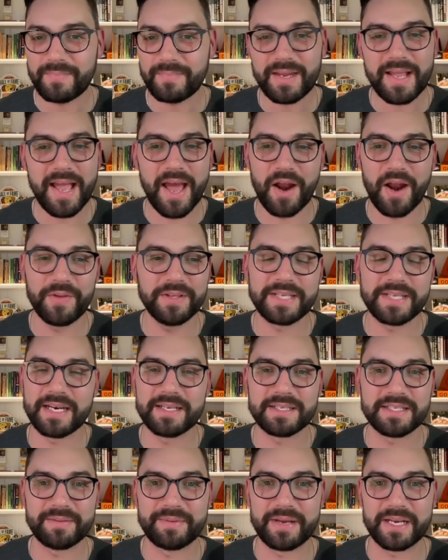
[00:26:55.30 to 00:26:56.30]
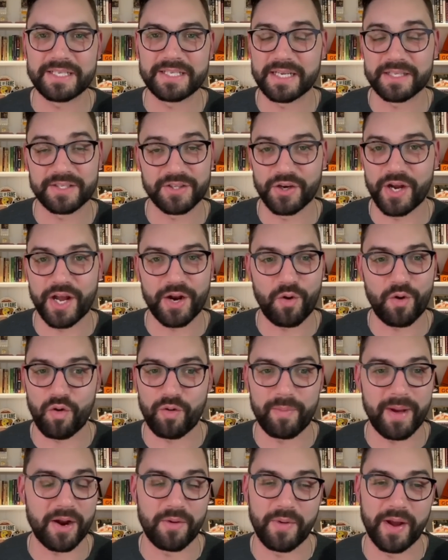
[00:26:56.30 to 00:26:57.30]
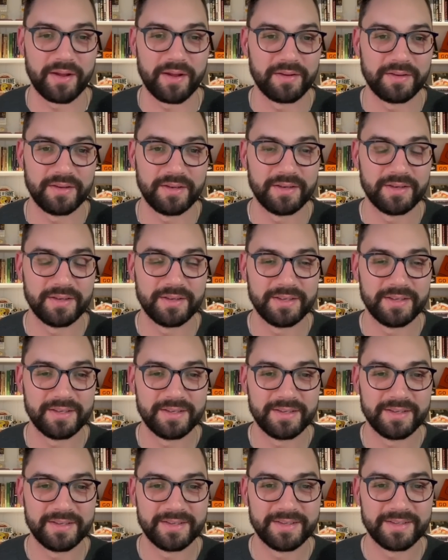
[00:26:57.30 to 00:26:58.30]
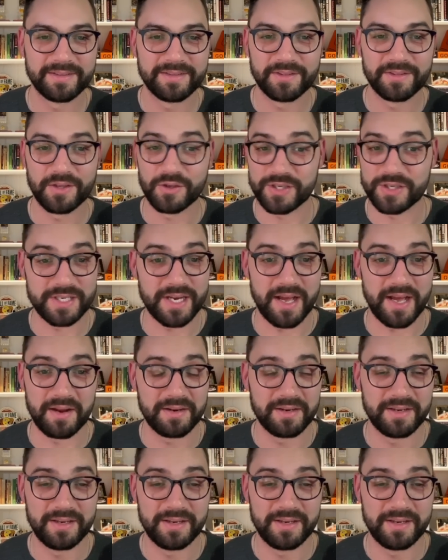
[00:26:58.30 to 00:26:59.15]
I don't think Tennessee makes sense. They're not a quarterback away. They're just not.